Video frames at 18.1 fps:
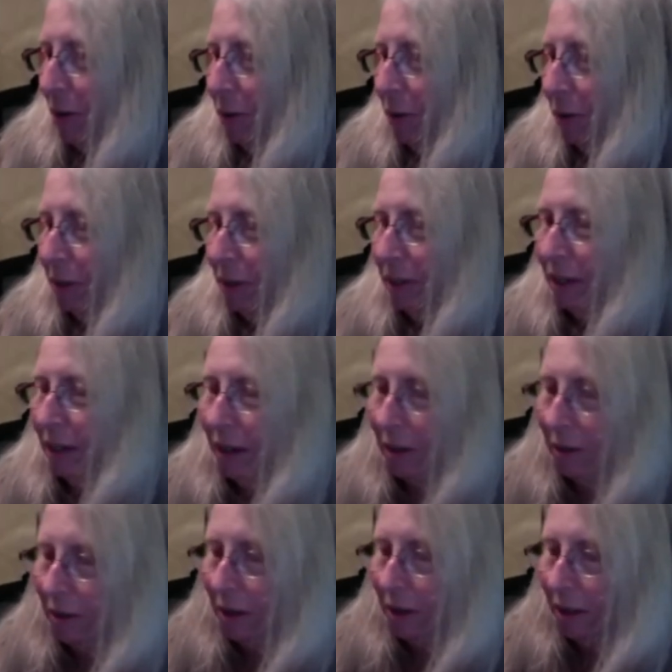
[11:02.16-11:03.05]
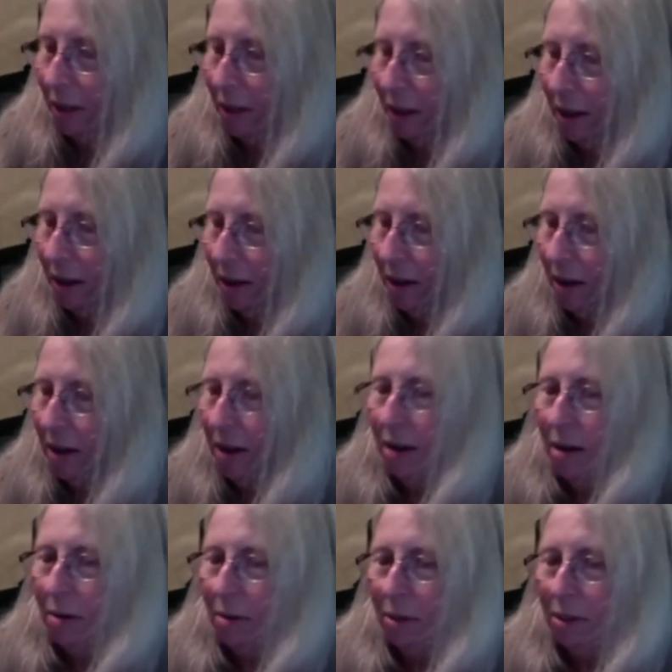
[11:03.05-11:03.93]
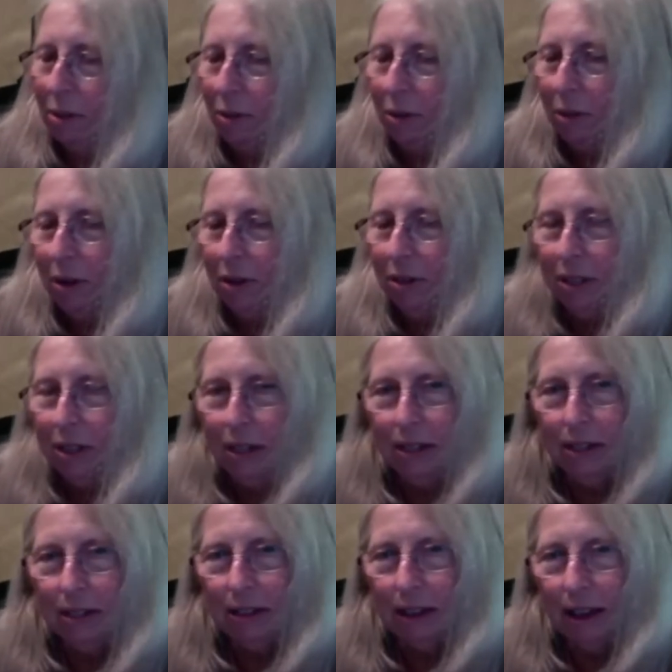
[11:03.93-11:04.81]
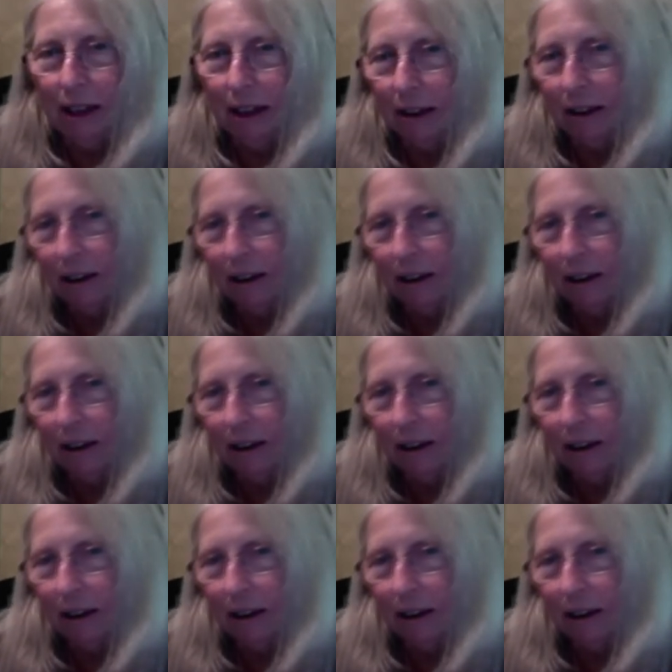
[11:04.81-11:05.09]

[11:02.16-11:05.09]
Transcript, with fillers: it together like that. So there's the inside.